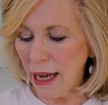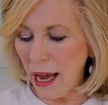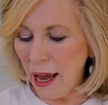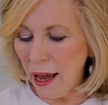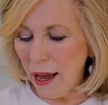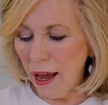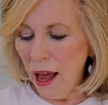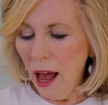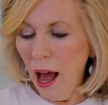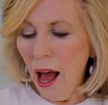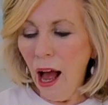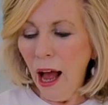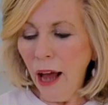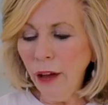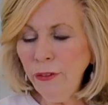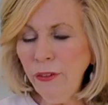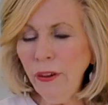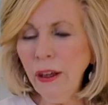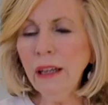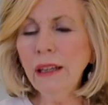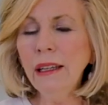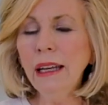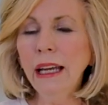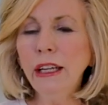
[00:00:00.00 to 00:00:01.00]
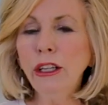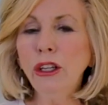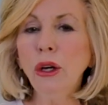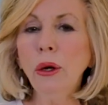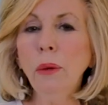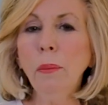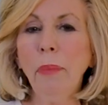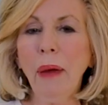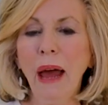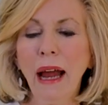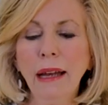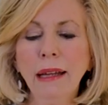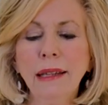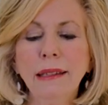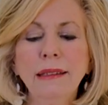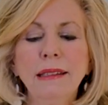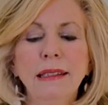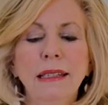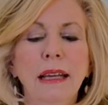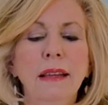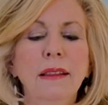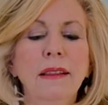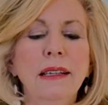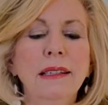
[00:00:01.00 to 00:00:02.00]
Yeah, I feel like you're
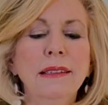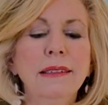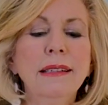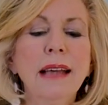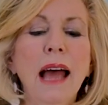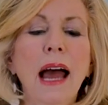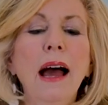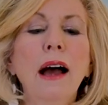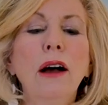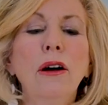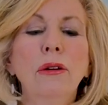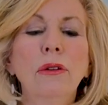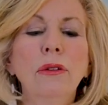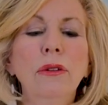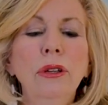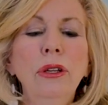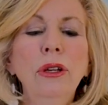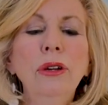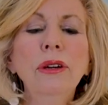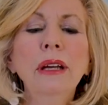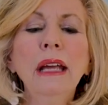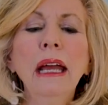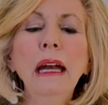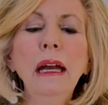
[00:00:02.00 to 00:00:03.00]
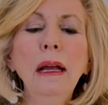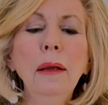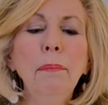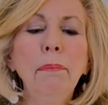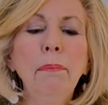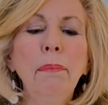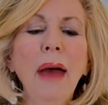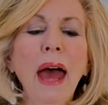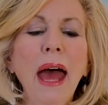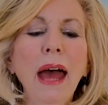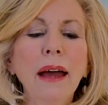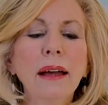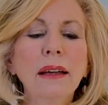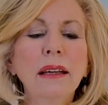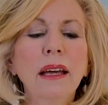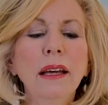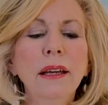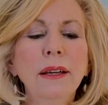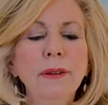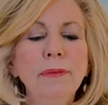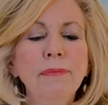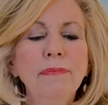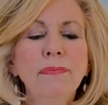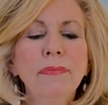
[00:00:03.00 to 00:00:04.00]
balancing this out. You're getting
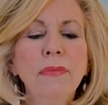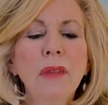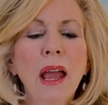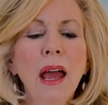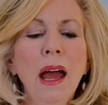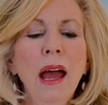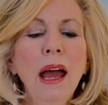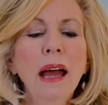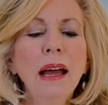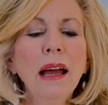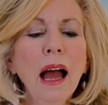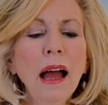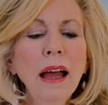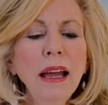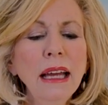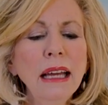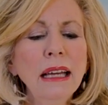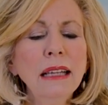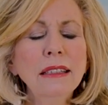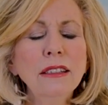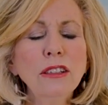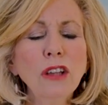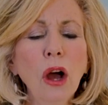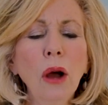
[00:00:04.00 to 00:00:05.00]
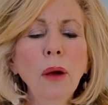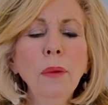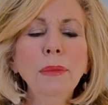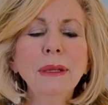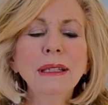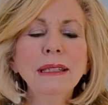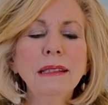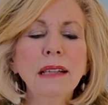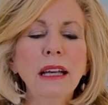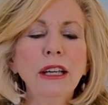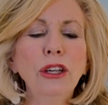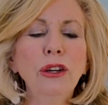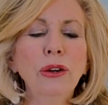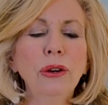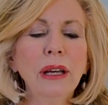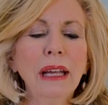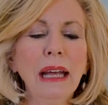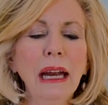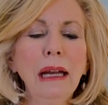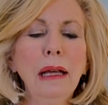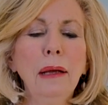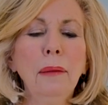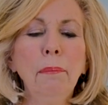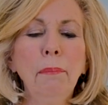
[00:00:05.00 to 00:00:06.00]
back. It's almost like you're
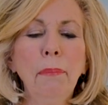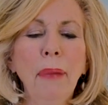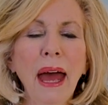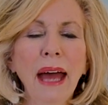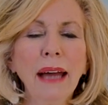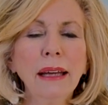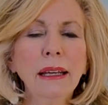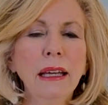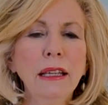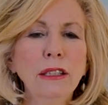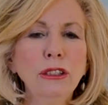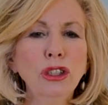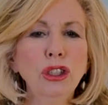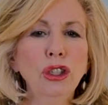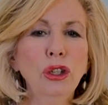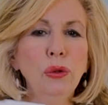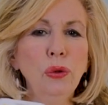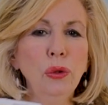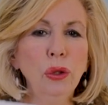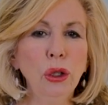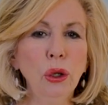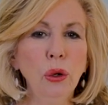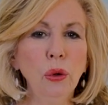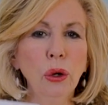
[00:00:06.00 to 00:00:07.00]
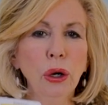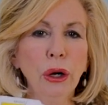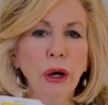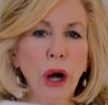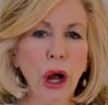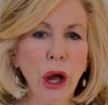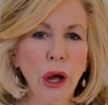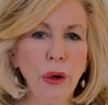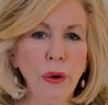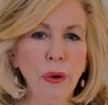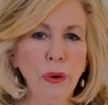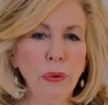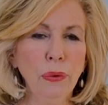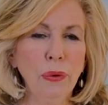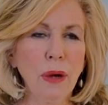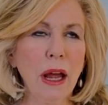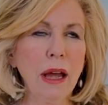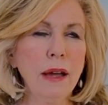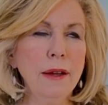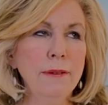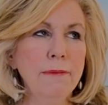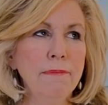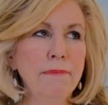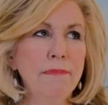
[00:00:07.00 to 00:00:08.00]
getting back into your
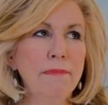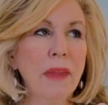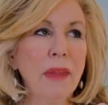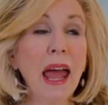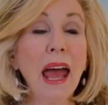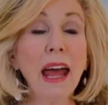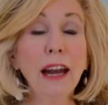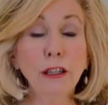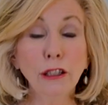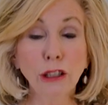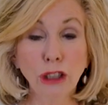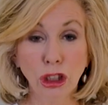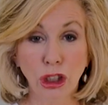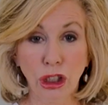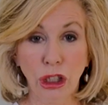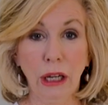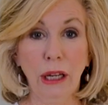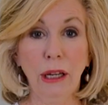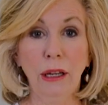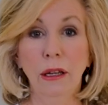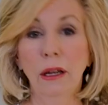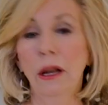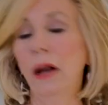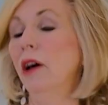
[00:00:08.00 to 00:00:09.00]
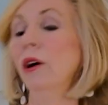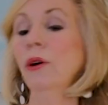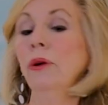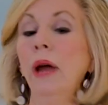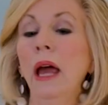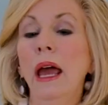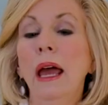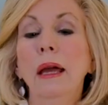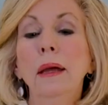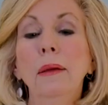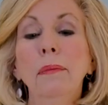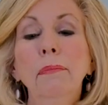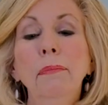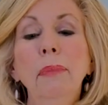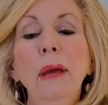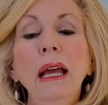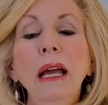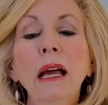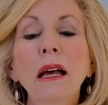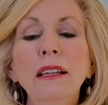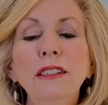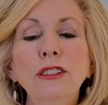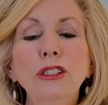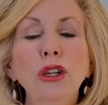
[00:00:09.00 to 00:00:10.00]
own energy, okay?
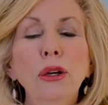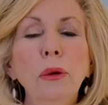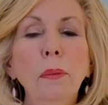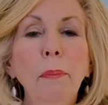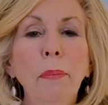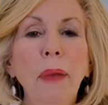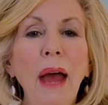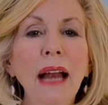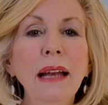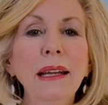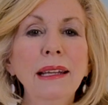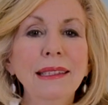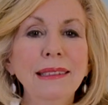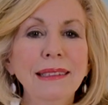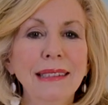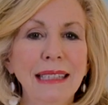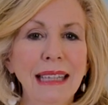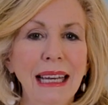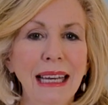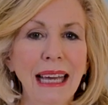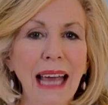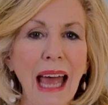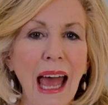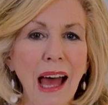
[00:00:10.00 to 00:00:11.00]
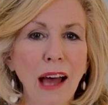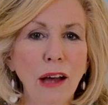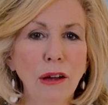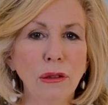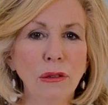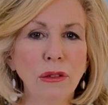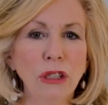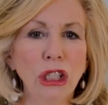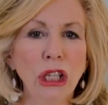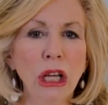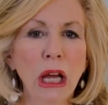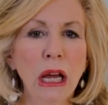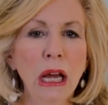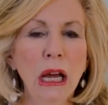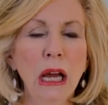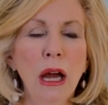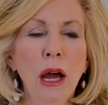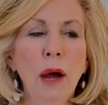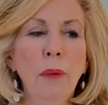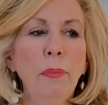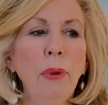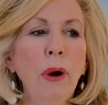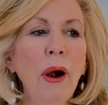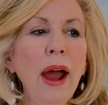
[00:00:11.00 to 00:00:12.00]
Because you're balancing out
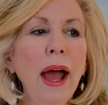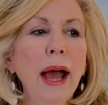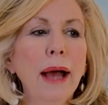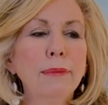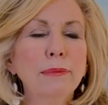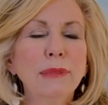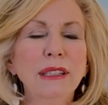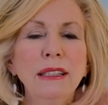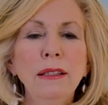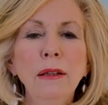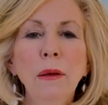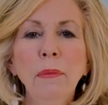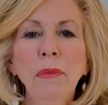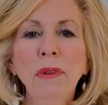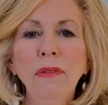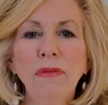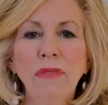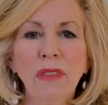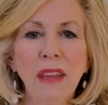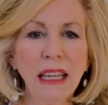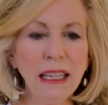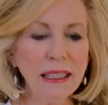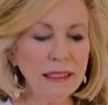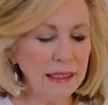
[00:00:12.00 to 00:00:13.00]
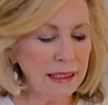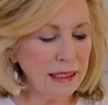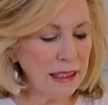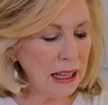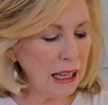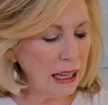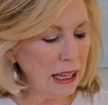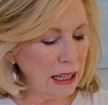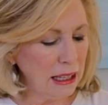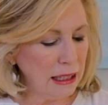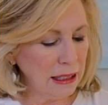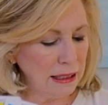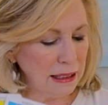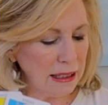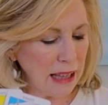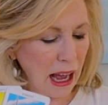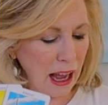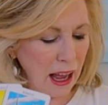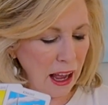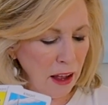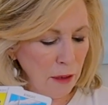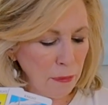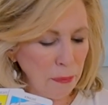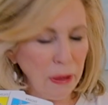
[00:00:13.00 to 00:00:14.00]
perhaps some of these things
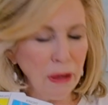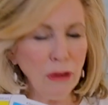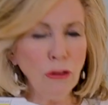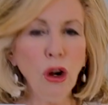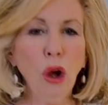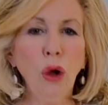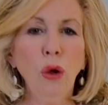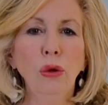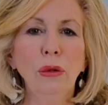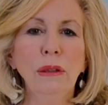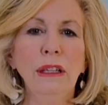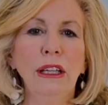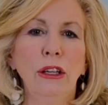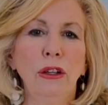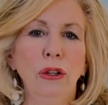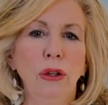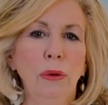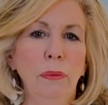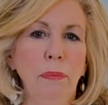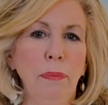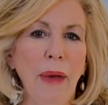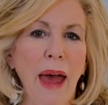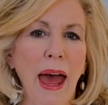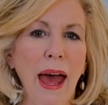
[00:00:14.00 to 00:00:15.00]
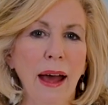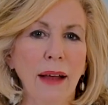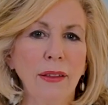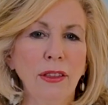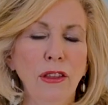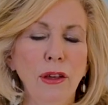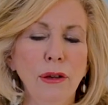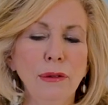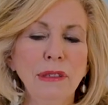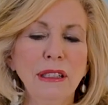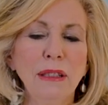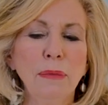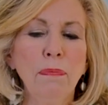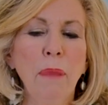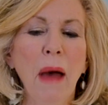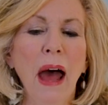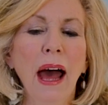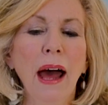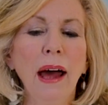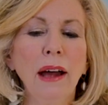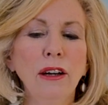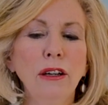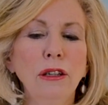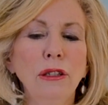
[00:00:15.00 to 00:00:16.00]
that have been holding you back, those
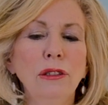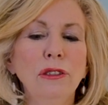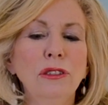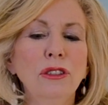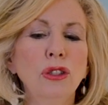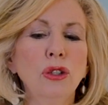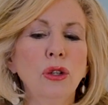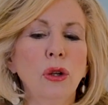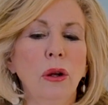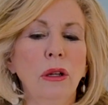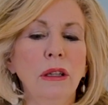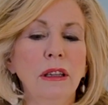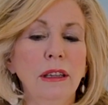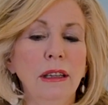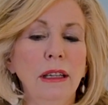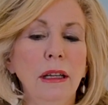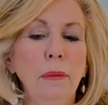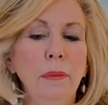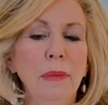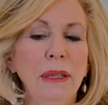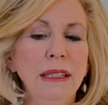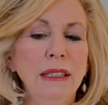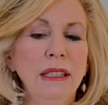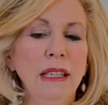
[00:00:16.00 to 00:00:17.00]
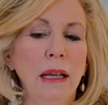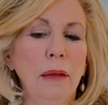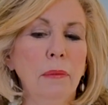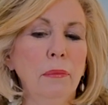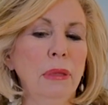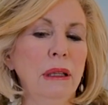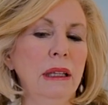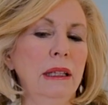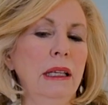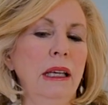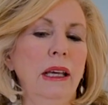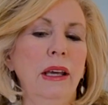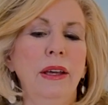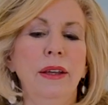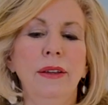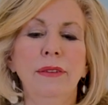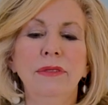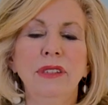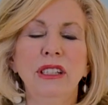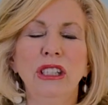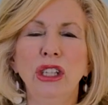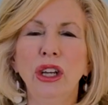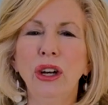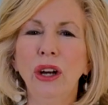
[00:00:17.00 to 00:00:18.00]
patterns or limiting
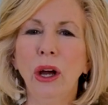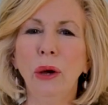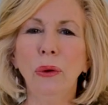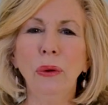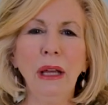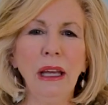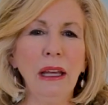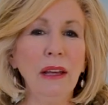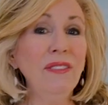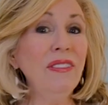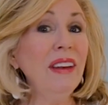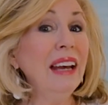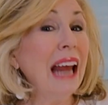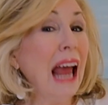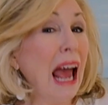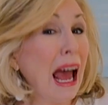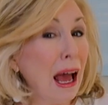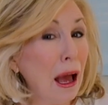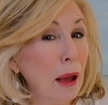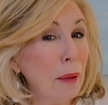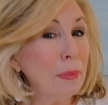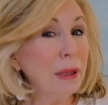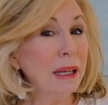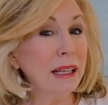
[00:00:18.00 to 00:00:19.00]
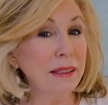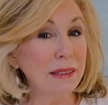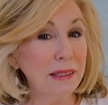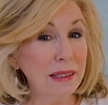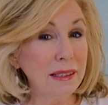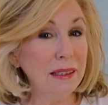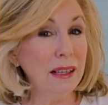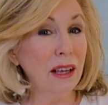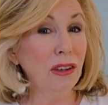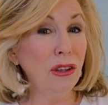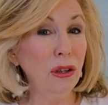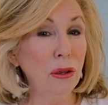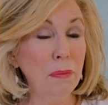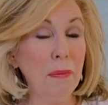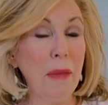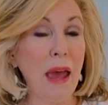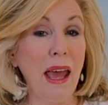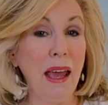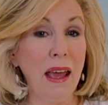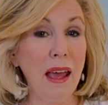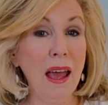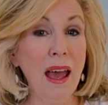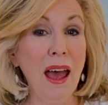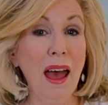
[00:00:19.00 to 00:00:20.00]
beliefs, you know, even habits that you
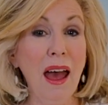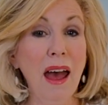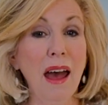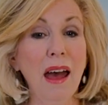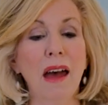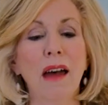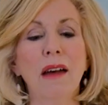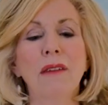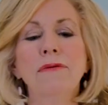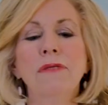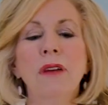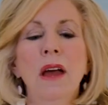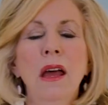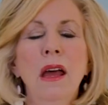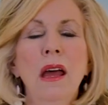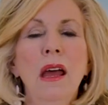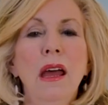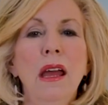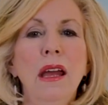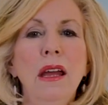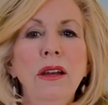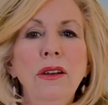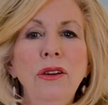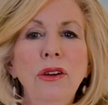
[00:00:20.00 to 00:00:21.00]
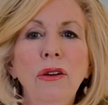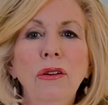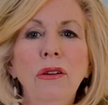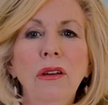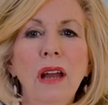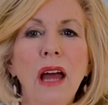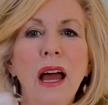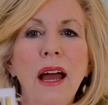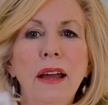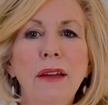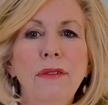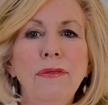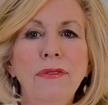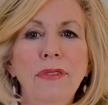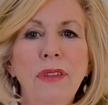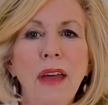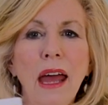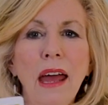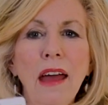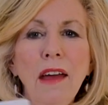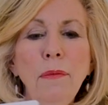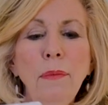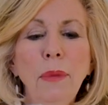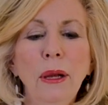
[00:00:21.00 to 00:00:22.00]
may have in your life
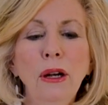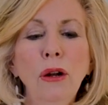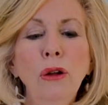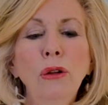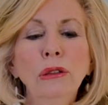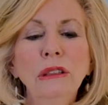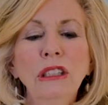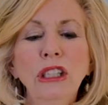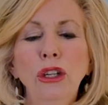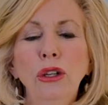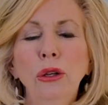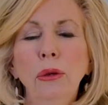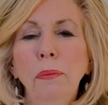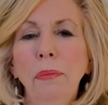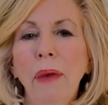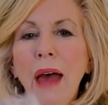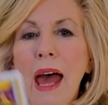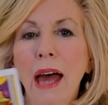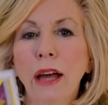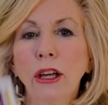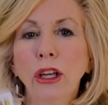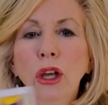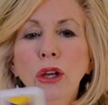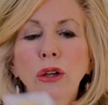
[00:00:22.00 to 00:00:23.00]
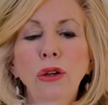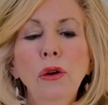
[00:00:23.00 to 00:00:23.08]
that have been holding you back.